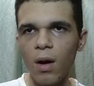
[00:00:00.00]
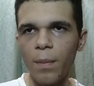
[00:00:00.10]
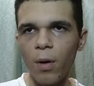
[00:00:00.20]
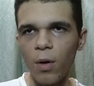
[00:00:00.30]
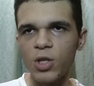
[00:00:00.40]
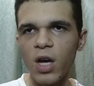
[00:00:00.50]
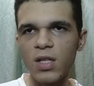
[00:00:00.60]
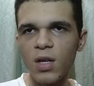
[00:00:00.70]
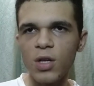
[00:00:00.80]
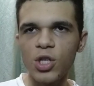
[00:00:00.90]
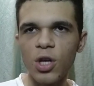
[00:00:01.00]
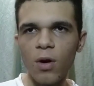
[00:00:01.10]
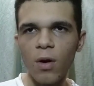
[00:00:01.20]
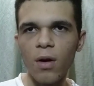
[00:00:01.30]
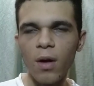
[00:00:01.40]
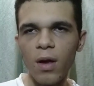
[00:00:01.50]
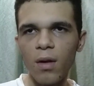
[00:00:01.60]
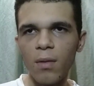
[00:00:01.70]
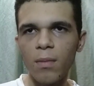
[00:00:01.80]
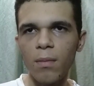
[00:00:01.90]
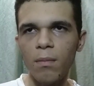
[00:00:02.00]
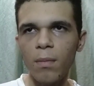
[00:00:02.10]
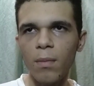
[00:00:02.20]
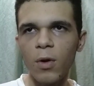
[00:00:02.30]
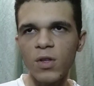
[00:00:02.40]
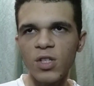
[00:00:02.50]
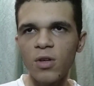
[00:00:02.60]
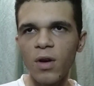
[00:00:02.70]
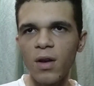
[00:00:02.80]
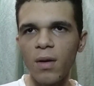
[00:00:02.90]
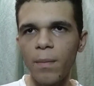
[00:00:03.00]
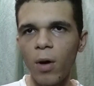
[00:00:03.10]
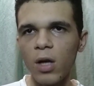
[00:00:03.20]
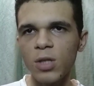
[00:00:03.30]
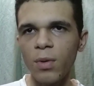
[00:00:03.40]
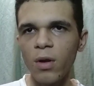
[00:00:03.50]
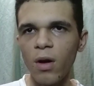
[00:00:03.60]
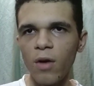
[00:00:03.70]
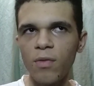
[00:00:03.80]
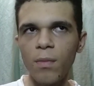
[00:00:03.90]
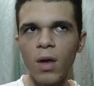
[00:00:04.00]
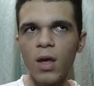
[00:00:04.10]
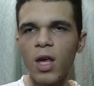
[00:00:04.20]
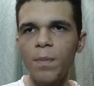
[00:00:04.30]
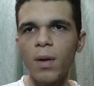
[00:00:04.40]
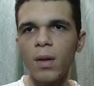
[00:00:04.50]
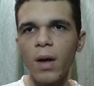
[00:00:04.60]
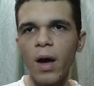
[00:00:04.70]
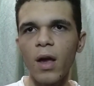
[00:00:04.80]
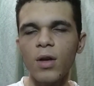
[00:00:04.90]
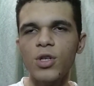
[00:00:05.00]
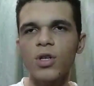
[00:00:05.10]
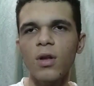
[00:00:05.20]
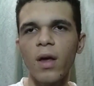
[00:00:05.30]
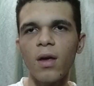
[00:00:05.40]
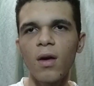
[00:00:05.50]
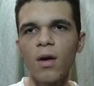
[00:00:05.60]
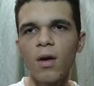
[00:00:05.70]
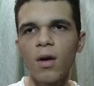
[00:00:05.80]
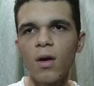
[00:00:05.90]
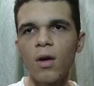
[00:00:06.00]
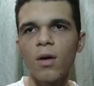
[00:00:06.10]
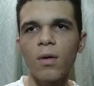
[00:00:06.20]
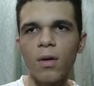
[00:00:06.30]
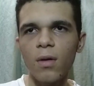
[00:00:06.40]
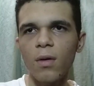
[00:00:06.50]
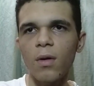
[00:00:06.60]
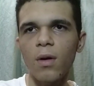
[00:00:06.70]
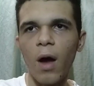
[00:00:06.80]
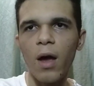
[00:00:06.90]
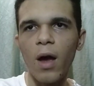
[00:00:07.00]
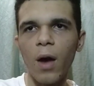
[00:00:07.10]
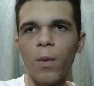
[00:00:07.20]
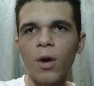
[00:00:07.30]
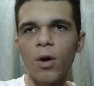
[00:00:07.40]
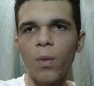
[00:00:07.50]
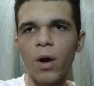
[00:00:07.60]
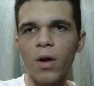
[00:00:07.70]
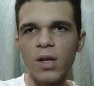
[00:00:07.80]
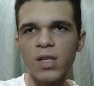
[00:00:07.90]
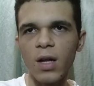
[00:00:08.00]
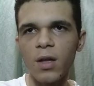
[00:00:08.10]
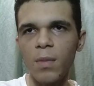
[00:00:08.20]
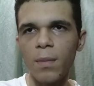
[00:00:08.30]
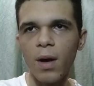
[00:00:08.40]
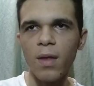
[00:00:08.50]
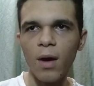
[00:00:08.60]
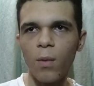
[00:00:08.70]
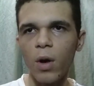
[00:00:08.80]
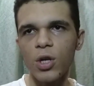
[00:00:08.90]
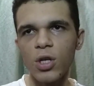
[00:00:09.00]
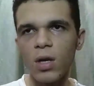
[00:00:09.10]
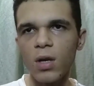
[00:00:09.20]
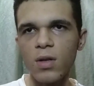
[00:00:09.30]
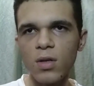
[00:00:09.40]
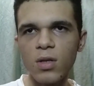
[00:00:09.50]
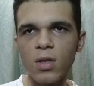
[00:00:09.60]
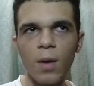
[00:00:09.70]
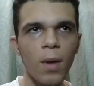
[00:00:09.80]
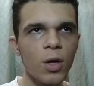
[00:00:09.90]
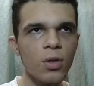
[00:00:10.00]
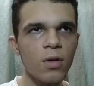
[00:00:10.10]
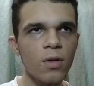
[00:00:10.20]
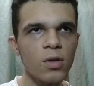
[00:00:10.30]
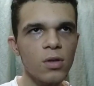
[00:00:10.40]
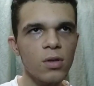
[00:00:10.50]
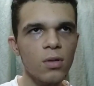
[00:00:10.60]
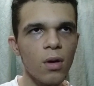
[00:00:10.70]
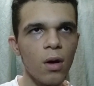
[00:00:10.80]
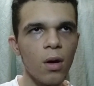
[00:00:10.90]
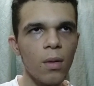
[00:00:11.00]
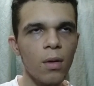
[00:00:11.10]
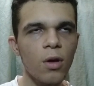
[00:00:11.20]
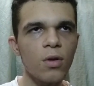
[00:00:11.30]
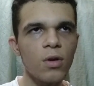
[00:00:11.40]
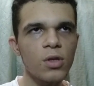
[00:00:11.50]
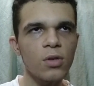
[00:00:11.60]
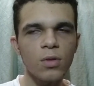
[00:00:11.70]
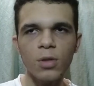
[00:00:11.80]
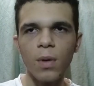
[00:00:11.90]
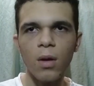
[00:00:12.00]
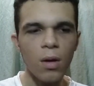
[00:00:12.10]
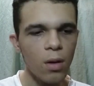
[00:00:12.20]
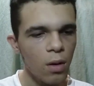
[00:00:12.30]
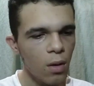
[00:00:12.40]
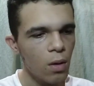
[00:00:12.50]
apologizing and shit or like considering the possibility of me keeping lying shit like I, I want to know what you exactly mean by that question because I'm actually uh, curious to respond it.